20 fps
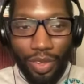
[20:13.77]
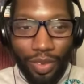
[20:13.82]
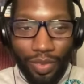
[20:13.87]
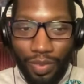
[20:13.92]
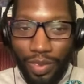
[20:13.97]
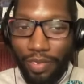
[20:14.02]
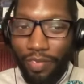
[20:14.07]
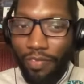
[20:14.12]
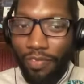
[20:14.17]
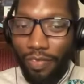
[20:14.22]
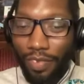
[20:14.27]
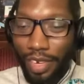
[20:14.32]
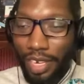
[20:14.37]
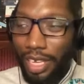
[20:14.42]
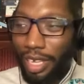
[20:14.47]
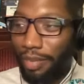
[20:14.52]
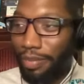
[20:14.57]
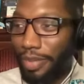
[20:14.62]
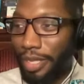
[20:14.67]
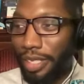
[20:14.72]
we
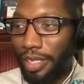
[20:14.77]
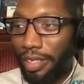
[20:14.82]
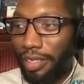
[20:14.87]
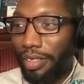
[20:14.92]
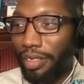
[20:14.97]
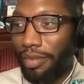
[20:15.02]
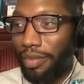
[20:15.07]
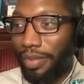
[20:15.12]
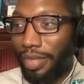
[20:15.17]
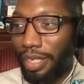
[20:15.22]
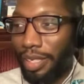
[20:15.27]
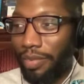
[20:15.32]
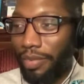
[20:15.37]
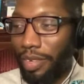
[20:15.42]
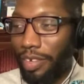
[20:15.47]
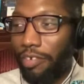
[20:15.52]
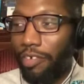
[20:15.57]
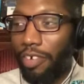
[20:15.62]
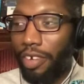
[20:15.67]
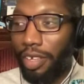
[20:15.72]
flaming. You know what I'm saying? We
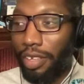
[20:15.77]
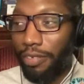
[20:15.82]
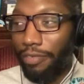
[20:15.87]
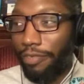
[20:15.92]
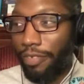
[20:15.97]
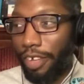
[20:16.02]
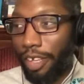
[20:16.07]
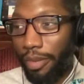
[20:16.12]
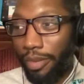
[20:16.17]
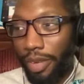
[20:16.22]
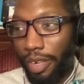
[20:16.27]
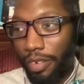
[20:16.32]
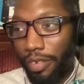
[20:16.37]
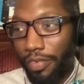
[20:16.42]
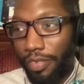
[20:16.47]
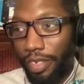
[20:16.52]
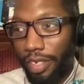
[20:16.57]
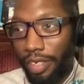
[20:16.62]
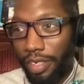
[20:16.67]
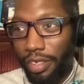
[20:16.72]
green flaming over
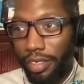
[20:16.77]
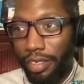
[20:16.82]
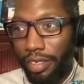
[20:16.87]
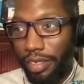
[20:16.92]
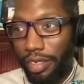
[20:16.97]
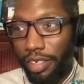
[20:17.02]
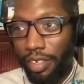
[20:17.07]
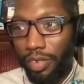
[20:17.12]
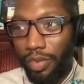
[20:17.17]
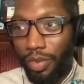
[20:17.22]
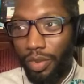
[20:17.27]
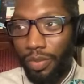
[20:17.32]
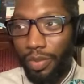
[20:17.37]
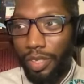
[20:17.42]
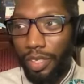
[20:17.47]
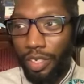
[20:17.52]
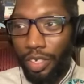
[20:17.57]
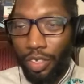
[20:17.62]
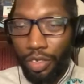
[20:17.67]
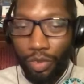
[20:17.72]
here. That's what we
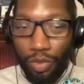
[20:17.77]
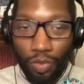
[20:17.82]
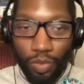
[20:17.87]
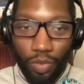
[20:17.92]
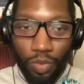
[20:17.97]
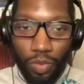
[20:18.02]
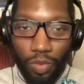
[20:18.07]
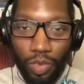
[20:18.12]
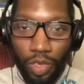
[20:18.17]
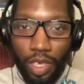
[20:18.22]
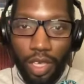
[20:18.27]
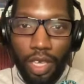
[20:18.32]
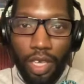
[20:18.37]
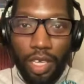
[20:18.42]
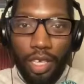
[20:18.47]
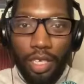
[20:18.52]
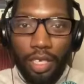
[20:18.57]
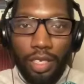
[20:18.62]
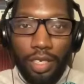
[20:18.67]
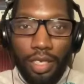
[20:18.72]
do.
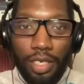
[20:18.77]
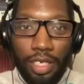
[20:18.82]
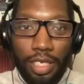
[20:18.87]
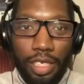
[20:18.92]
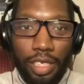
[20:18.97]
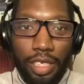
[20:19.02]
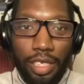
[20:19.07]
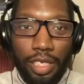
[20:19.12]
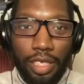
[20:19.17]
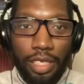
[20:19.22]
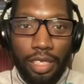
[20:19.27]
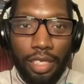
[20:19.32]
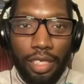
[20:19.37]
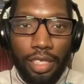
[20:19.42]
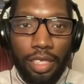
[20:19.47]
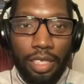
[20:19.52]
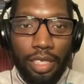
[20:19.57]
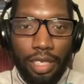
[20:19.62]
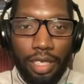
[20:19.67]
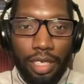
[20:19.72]

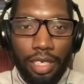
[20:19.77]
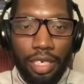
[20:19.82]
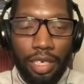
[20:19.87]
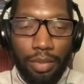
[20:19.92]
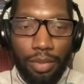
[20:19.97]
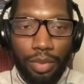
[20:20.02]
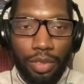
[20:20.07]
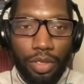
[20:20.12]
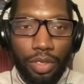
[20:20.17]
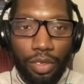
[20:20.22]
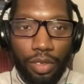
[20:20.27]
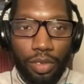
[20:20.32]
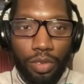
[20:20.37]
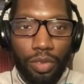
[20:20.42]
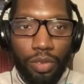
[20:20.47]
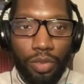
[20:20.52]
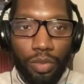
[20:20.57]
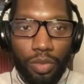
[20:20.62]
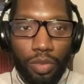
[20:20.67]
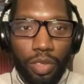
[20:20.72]

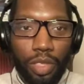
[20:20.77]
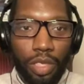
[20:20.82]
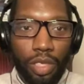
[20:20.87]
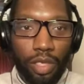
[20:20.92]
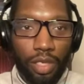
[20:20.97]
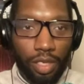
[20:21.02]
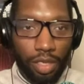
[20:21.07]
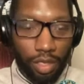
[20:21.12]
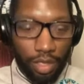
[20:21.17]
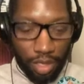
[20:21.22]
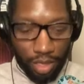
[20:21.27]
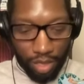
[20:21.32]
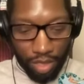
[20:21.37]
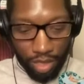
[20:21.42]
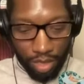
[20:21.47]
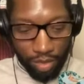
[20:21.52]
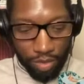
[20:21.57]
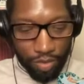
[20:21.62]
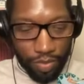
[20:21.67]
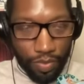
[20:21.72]
D-E-W. Sorry.
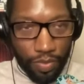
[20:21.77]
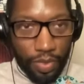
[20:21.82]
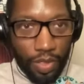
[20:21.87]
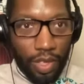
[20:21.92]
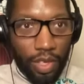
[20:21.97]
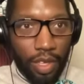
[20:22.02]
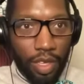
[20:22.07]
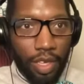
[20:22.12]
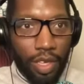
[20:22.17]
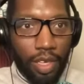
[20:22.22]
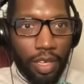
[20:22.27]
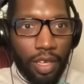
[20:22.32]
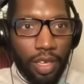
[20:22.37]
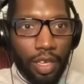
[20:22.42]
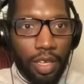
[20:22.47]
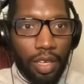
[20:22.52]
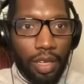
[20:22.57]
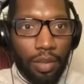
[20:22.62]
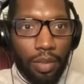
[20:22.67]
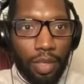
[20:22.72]
So
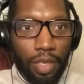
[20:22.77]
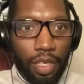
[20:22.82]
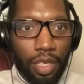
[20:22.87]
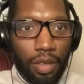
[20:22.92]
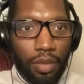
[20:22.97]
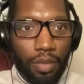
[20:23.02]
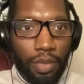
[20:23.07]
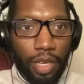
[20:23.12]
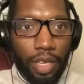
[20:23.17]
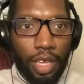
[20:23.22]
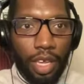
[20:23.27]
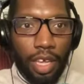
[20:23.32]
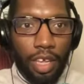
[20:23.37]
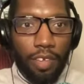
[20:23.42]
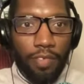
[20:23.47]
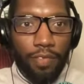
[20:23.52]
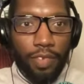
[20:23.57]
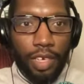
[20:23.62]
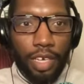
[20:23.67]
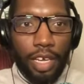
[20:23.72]
I'm going to get my
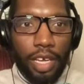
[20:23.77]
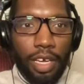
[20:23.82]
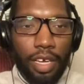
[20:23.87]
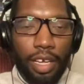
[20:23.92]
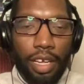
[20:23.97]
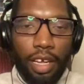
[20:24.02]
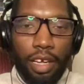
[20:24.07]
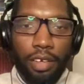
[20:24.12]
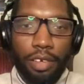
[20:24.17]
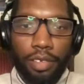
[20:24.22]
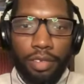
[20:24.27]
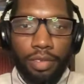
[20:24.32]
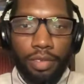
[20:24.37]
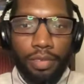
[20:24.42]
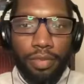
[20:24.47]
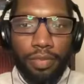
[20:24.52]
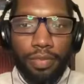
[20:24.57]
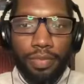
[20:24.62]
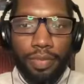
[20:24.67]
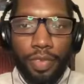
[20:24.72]

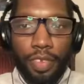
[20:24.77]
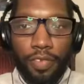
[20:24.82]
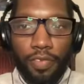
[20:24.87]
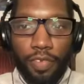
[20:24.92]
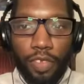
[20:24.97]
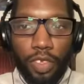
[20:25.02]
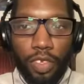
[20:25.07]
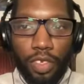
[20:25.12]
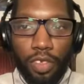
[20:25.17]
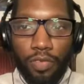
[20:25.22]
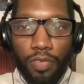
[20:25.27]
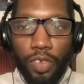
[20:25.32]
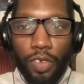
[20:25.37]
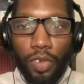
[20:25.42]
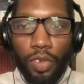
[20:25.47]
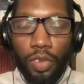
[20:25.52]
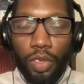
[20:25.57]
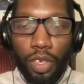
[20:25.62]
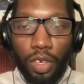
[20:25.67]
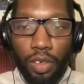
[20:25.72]
canva.com. For those of you
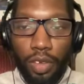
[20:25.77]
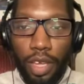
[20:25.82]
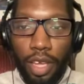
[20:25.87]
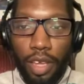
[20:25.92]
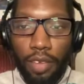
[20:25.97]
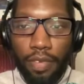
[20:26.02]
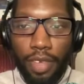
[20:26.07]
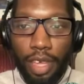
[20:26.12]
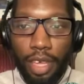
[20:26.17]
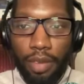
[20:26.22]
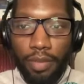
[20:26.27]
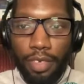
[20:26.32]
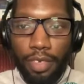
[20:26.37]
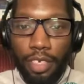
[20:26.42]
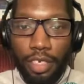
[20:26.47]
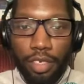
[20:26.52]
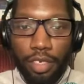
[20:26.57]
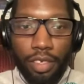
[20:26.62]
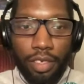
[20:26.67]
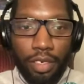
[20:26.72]
who don't have Canva,
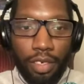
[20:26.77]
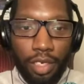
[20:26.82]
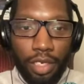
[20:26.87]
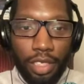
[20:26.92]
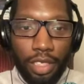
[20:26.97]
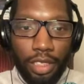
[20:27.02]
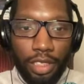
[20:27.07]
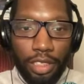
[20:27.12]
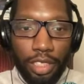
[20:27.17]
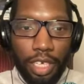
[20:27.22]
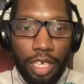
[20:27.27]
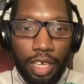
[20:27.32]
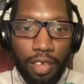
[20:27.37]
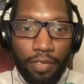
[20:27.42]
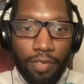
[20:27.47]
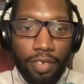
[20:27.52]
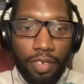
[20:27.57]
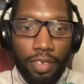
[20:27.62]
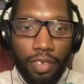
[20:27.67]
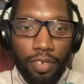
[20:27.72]
just go on and get your
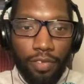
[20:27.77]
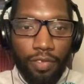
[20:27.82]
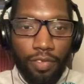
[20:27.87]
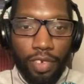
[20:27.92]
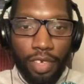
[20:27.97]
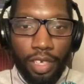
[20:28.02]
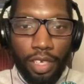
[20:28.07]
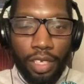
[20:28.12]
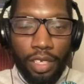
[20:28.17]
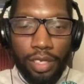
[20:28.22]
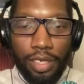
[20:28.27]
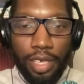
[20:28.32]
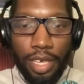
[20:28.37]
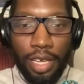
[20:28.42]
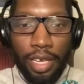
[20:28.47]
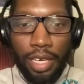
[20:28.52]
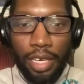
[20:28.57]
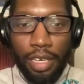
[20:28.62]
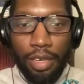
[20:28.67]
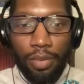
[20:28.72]
Canva. It's free.
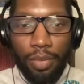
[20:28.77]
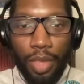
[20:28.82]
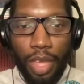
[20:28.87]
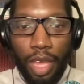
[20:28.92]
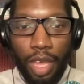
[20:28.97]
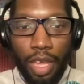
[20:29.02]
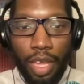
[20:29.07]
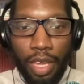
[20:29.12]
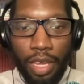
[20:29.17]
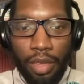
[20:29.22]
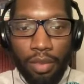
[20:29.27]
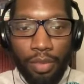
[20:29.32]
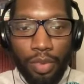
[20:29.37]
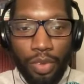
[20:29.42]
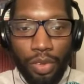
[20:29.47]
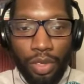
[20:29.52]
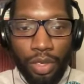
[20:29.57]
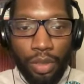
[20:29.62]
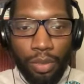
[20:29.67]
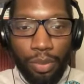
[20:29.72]
Sign up. I am
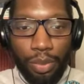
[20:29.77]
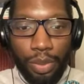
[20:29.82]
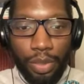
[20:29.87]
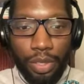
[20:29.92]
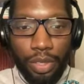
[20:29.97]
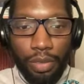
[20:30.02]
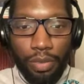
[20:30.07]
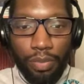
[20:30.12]
going to put